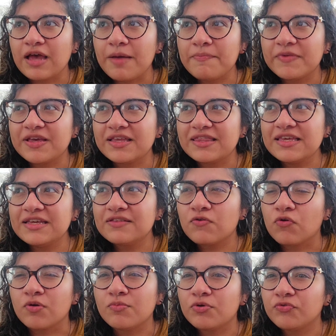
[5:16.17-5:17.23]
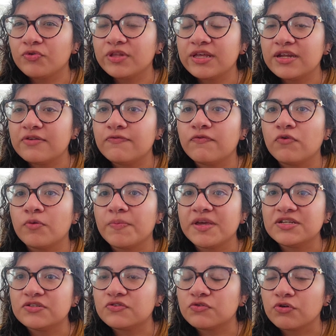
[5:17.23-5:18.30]
I think it's hormone related for
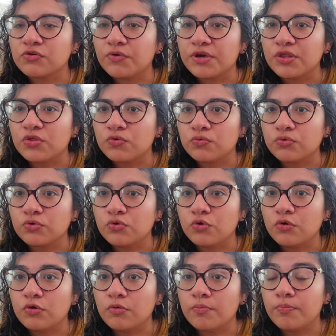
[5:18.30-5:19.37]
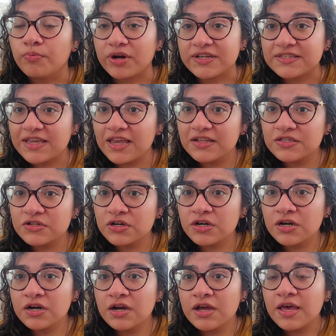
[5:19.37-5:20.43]
patients who are going through breast
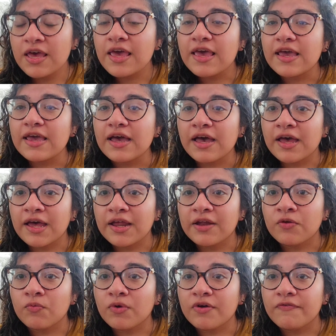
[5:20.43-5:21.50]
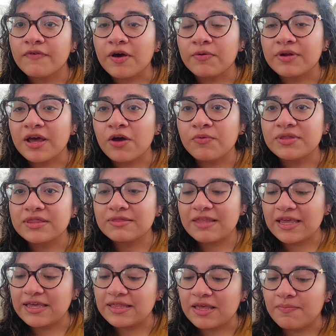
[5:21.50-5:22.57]
cancer. And what found out with
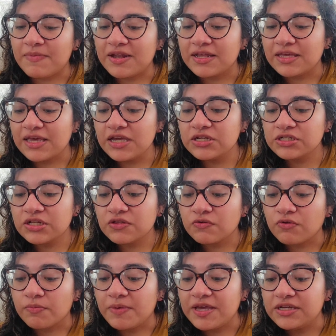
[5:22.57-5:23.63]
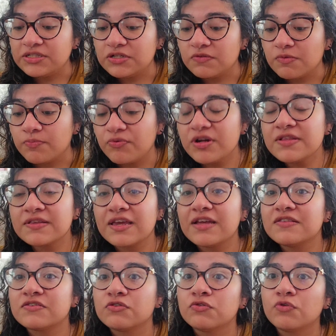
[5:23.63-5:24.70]
taking that medication, there were patients with breast
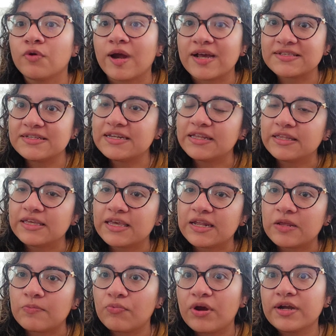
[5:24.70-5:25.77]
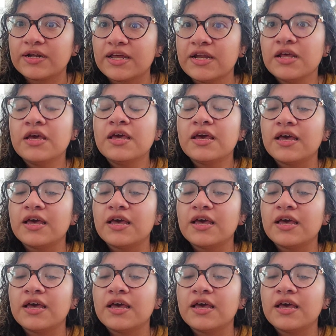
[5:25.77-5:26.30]
cancer who were accidentally getting pregnant.